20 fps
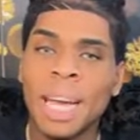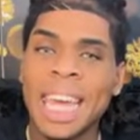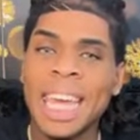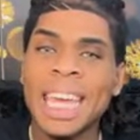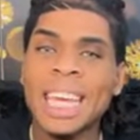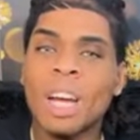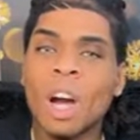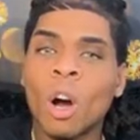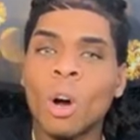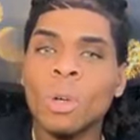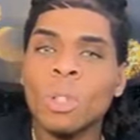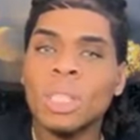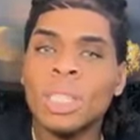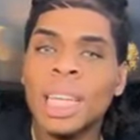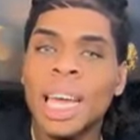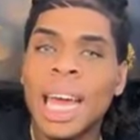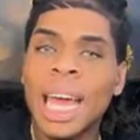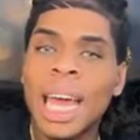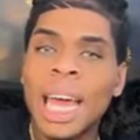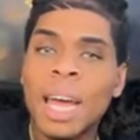But he
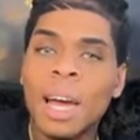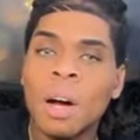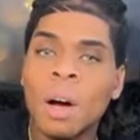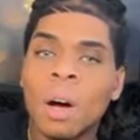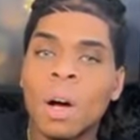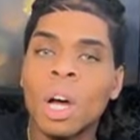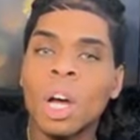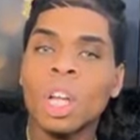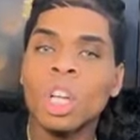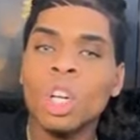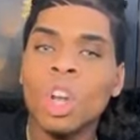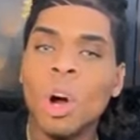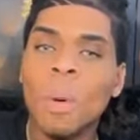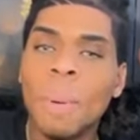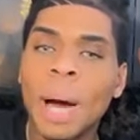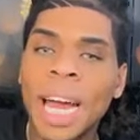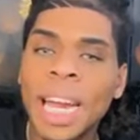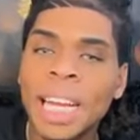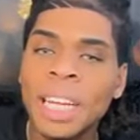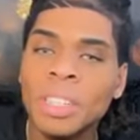goes to hell.
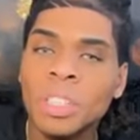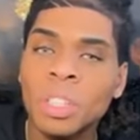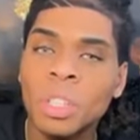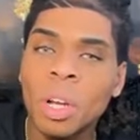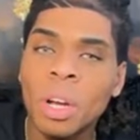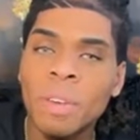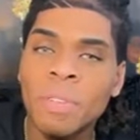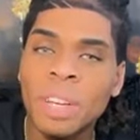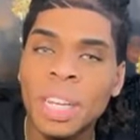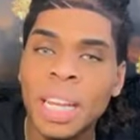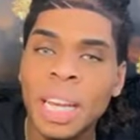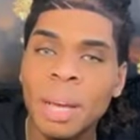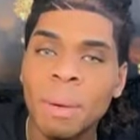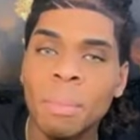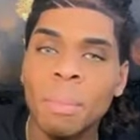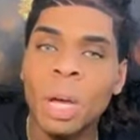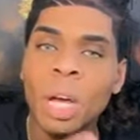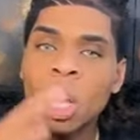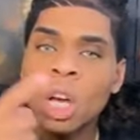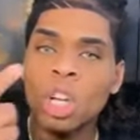Nobody is serving
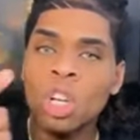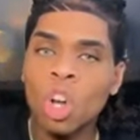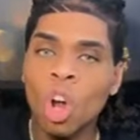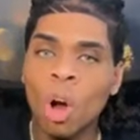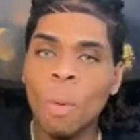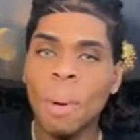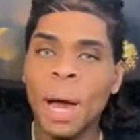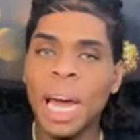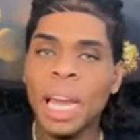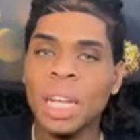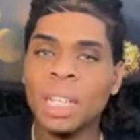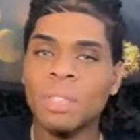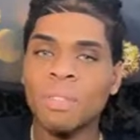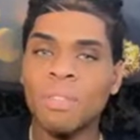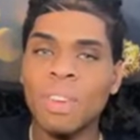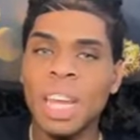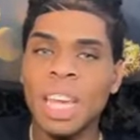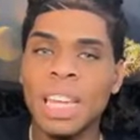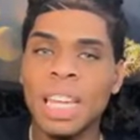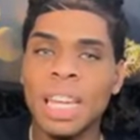him. Nobody
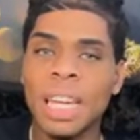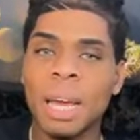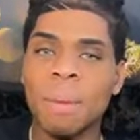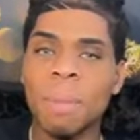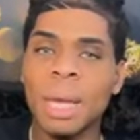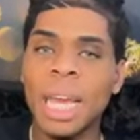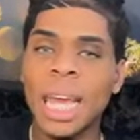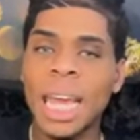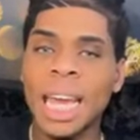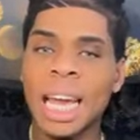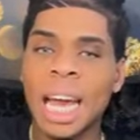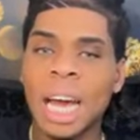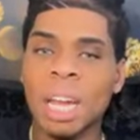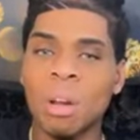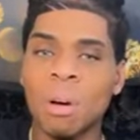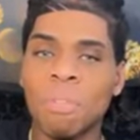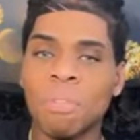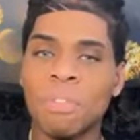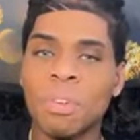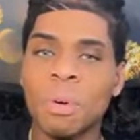is feeding him. He ain't
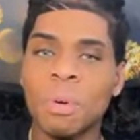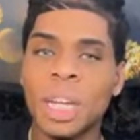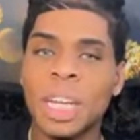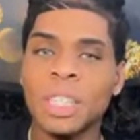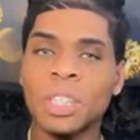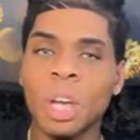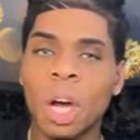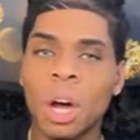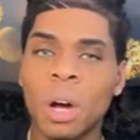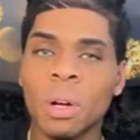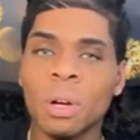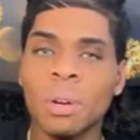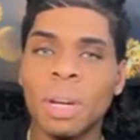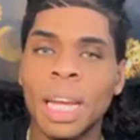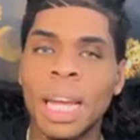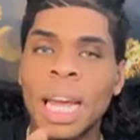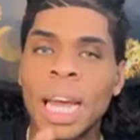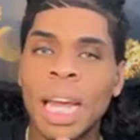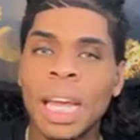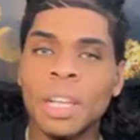got no food. He's
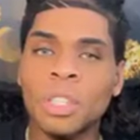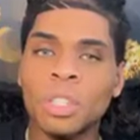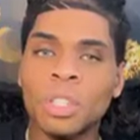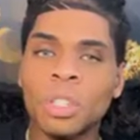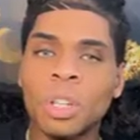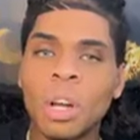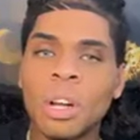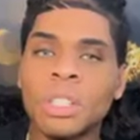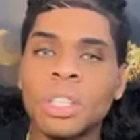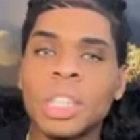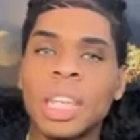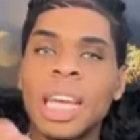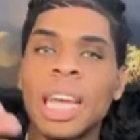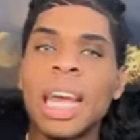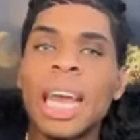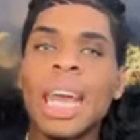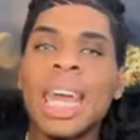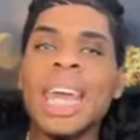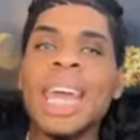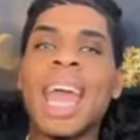hungry. He's
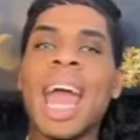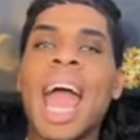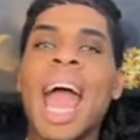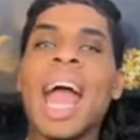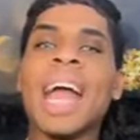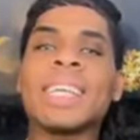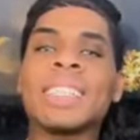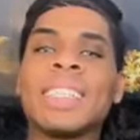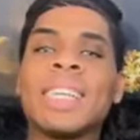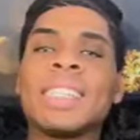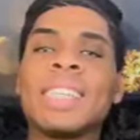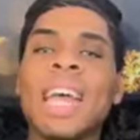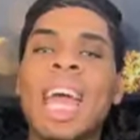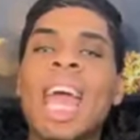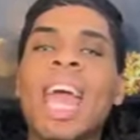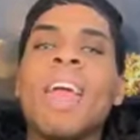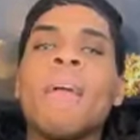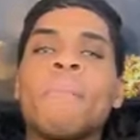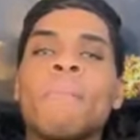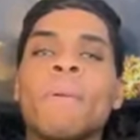thirsty. He acts
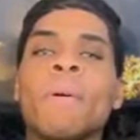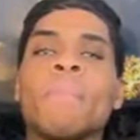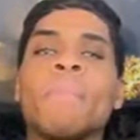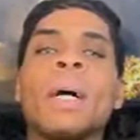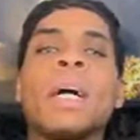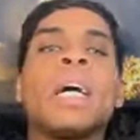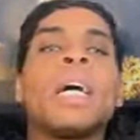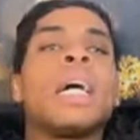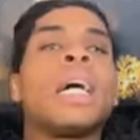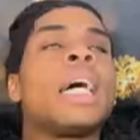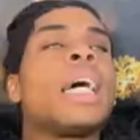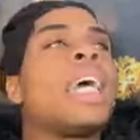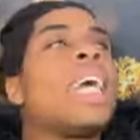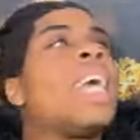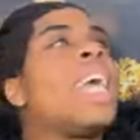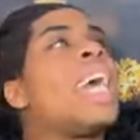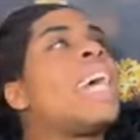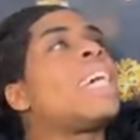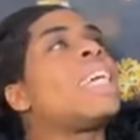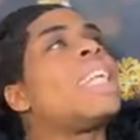as Abram.
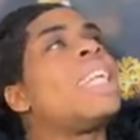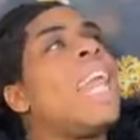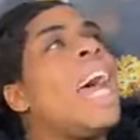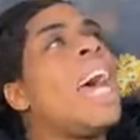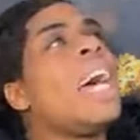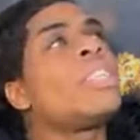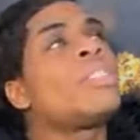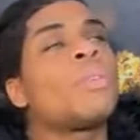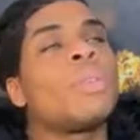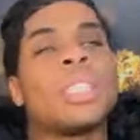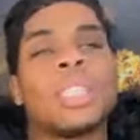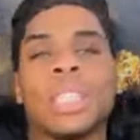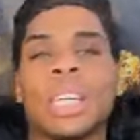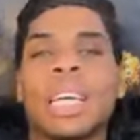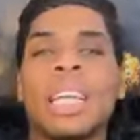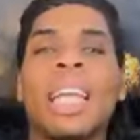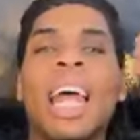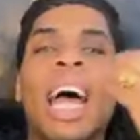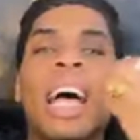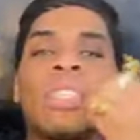He,
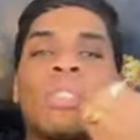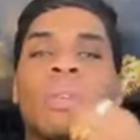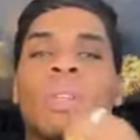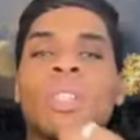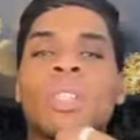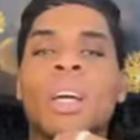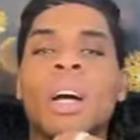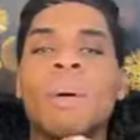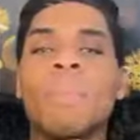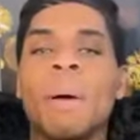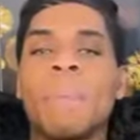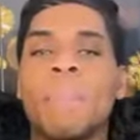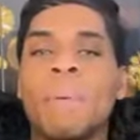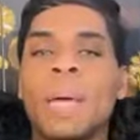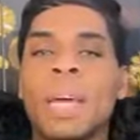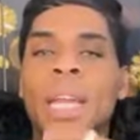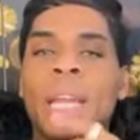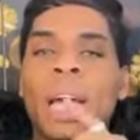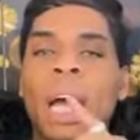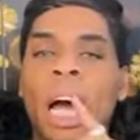Lazarus, can Lazarus come
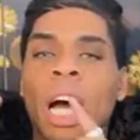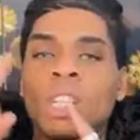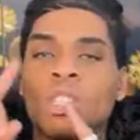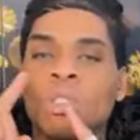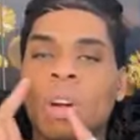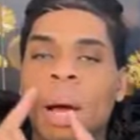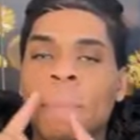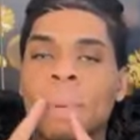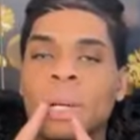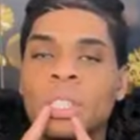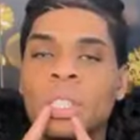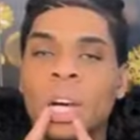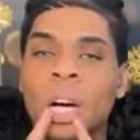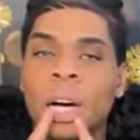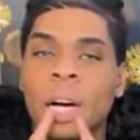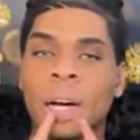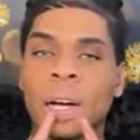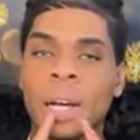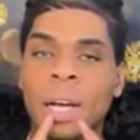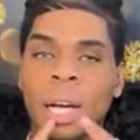and put a drop of
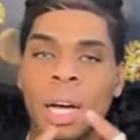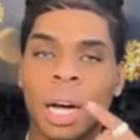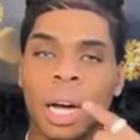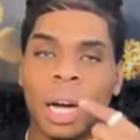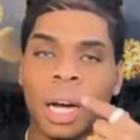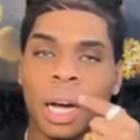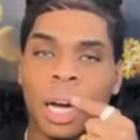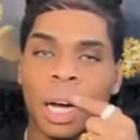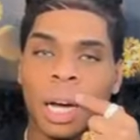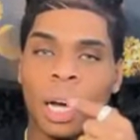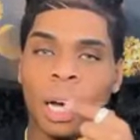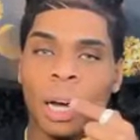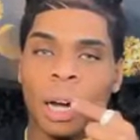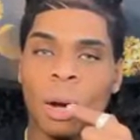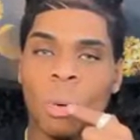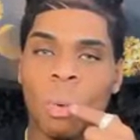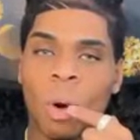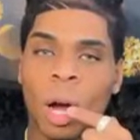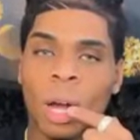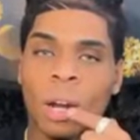tongue, a
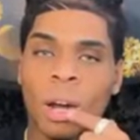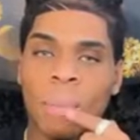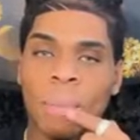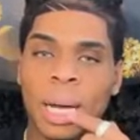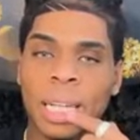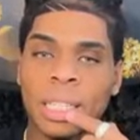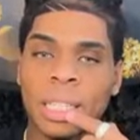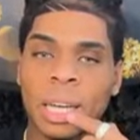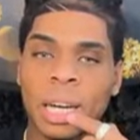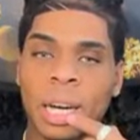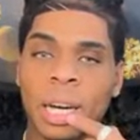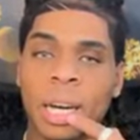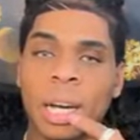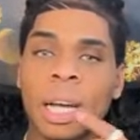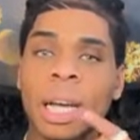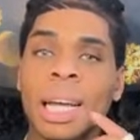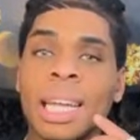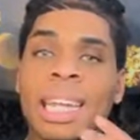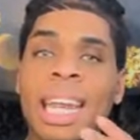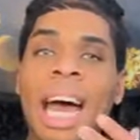uh, uh, uh, water on my
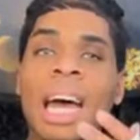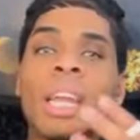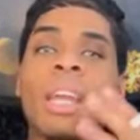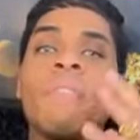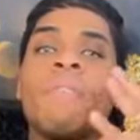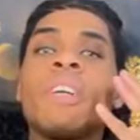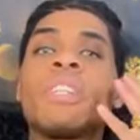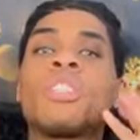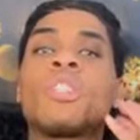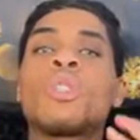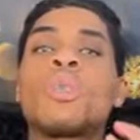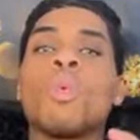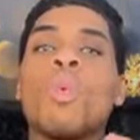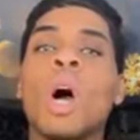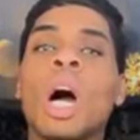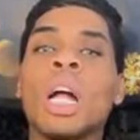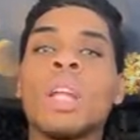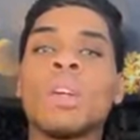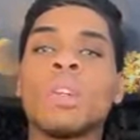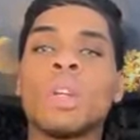tongue? Not even
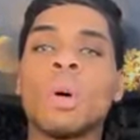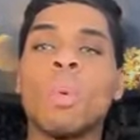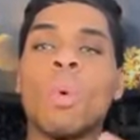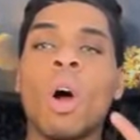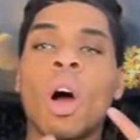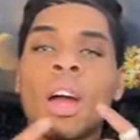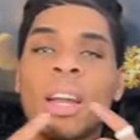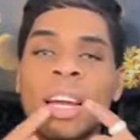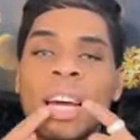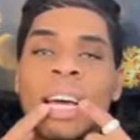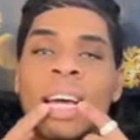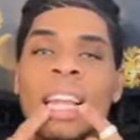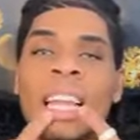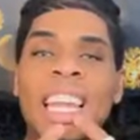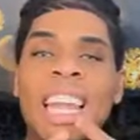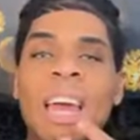swallow the water.